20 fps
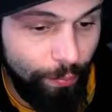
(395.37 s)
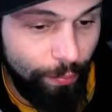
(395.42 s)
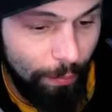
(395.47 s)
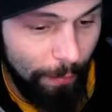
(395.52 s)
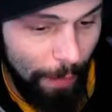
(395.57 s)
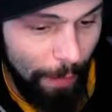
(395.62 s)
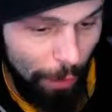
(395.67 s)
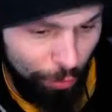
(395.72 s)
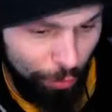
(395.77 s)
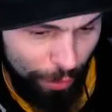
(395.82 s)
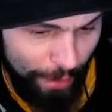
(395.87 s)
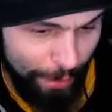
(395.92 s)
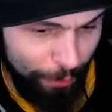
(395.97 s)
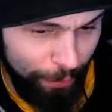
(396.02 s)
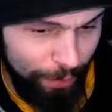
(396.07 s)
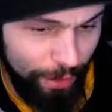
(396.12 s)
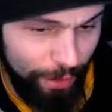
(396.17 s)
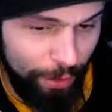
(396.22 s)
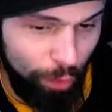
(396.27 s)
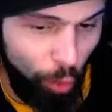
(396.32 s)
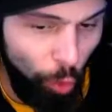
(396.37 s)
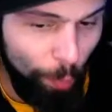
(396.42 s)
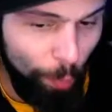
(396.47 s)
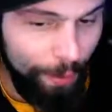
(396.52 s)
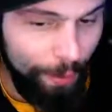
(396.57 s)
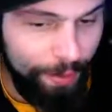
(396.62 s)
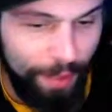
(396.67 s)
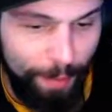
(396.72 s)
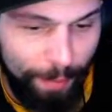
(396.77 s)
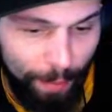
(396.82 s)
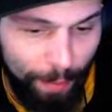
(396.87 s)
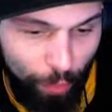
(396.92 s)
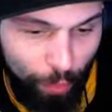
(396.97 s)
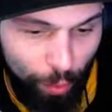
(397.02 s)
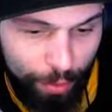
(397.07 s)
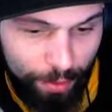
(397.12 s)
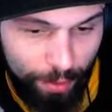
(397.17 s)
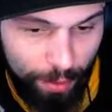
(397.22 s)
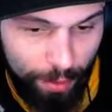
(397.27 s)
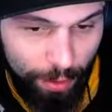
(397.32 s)
So yeah, that was like a Torment team that I
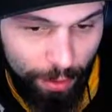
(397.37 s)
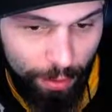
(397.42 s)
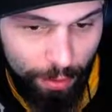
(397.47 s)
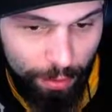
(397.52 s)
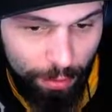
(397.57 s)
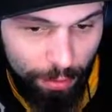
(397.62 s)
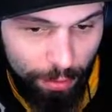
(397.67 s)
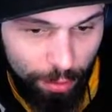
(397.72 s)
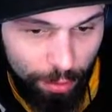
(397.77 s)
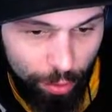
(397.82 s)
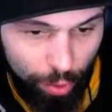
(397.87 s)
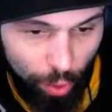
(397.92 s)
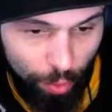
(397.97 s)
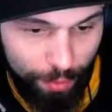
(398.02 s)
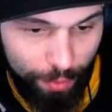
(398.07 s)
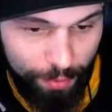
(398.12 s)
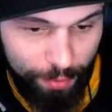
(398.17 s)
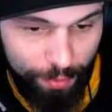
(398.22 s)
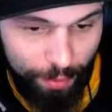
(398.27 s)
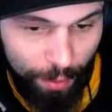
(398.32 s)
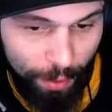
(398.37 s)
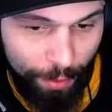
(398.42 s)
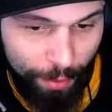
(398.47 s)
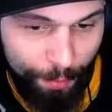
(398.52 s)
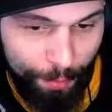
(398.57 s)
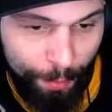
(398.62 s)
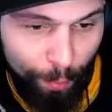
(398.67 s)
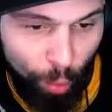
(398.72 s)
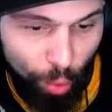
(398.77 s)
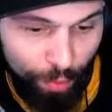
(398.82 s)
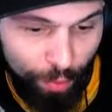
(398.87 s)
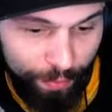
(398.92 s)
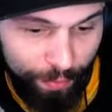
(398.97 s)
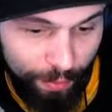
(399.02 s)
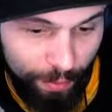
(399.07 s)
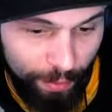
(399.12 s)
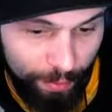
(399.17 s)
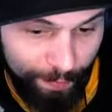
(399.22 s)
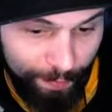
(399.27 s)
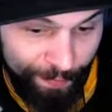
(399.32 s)
wanted to show. It was a little bit more of a
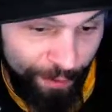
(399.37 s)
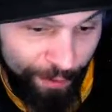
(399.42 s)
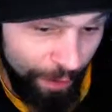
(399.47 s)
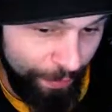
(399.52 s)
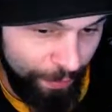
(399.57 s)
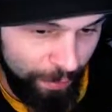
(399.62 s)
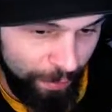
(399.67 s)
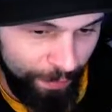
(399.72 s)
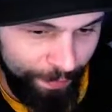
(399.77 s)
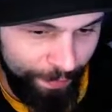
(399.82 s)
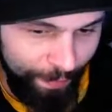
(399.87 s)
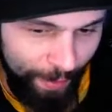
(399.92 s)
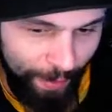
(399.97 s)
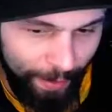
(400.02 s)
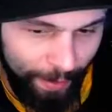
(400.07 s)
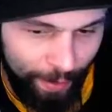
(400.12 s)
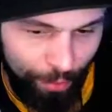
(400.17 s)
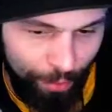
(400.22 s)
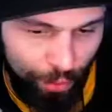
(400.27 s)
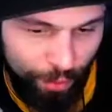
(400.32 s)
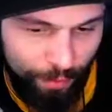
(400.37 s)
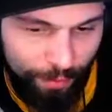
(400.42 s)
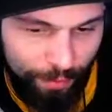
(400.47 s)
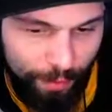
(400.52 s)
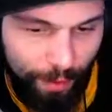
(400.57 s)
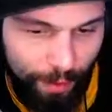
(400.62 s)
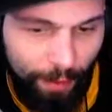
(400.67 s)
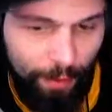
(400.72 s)
difficult fight, I guess you could say.